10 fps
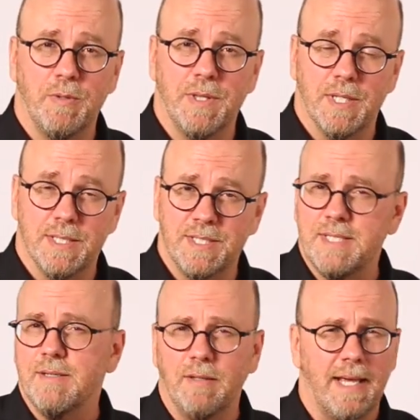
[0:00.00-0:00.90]
with a
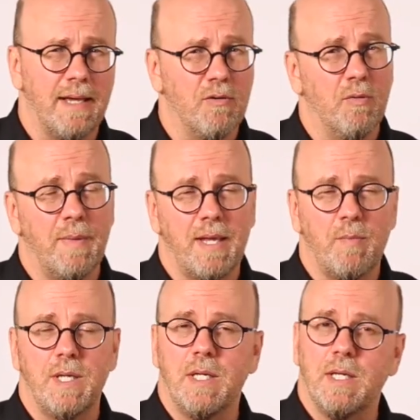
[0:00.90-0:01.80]
steel angle
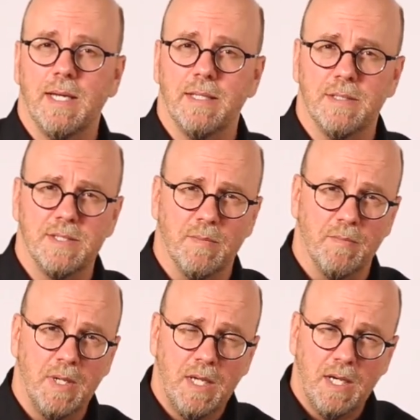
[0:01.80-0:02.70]
maybe and
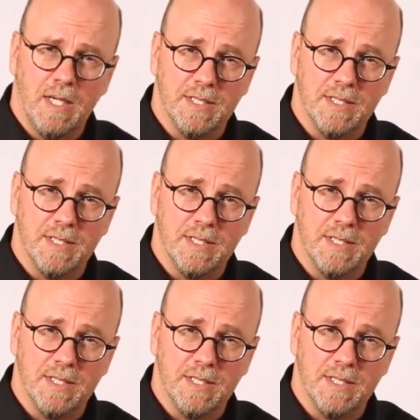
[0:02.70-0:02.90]
some uh,